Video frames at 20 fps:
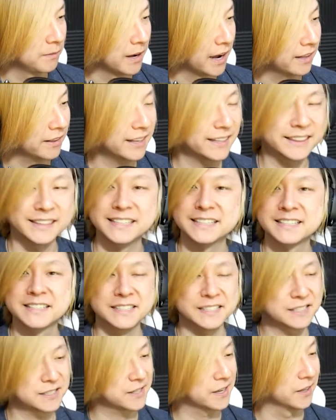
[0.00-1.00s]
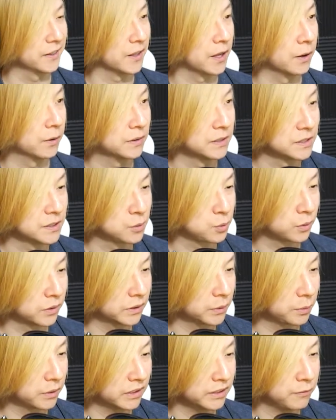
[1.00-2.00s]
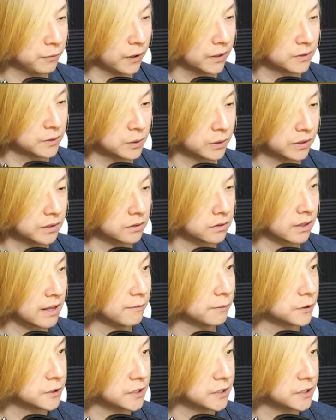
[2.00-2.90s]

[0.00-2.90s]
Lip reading: I like this. This is good, though. This is really, really fun. So this is level